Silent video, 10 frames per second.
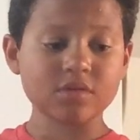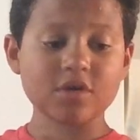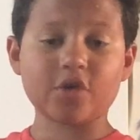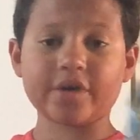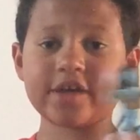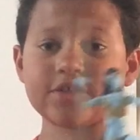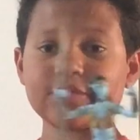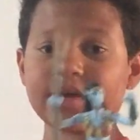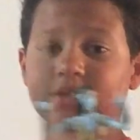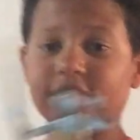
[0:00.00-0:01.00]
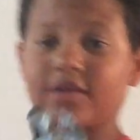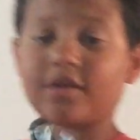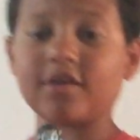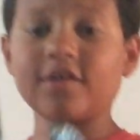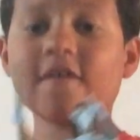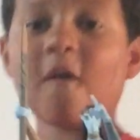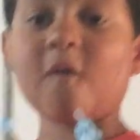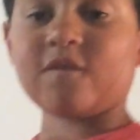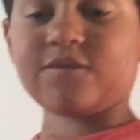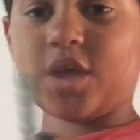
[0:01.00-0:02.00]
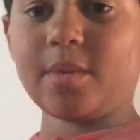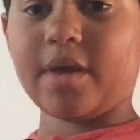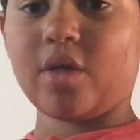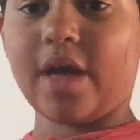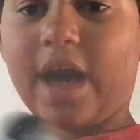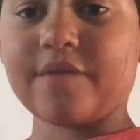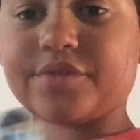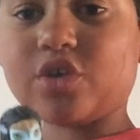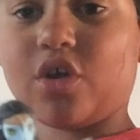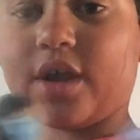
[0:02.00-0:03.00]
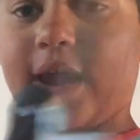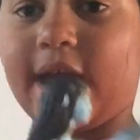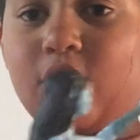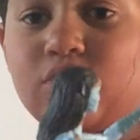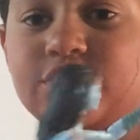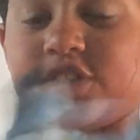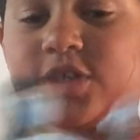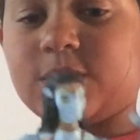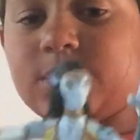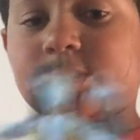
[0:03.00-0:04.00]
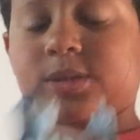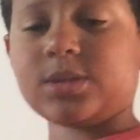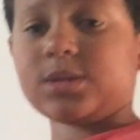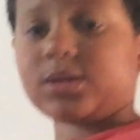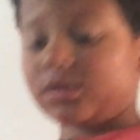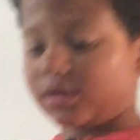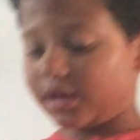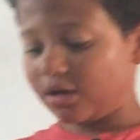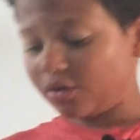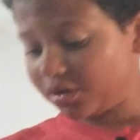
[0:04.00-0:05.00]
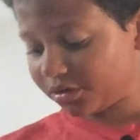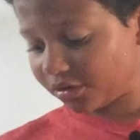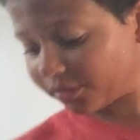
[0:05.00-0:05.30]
Okay, so we got the female avatar out. Now, all